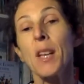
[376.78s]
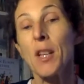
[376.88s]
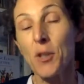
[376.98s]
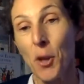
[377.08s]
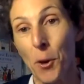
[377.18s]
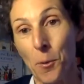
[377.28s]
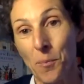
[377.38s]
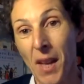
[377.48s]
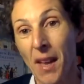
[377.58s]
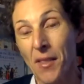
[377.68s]
So
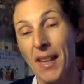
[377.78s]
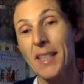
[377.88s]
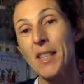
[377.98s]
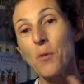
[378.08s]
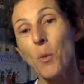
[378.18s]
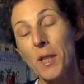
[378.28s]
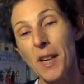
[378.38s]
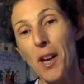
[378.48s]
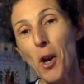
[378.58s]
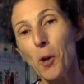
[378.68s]
that is what
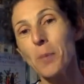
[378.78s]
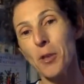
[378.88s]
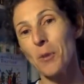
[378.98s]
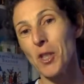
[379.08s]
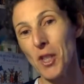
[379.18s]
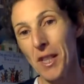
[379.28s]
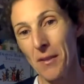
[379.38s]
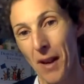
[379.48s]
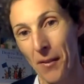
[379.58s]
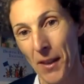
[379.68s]
I hope to
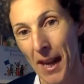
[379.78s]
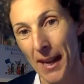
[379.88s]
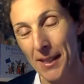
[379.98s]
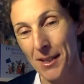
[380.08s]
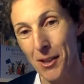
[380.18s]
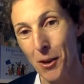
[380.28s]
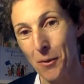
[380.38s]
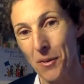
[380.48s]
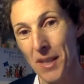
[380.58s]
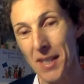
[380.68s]
achieve at the end of
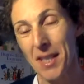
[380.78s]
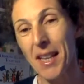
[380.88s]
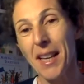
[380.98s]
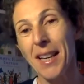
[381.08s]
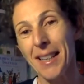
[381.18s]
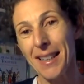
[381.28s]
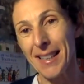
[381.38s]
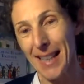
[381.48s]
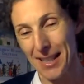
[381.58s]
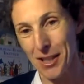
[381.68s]
this
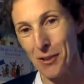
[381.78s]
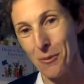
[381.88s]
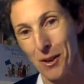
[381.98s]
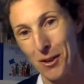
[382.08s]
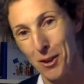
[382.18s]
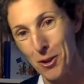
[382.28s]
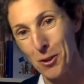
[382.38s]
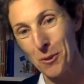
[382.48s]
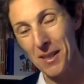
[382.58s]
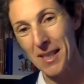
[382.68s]
lesson with
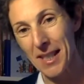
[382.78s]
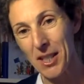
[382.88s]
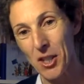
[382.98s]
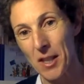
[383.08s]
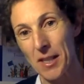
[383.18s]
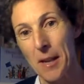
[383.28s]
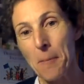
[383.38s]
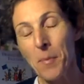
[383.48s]
student teachers.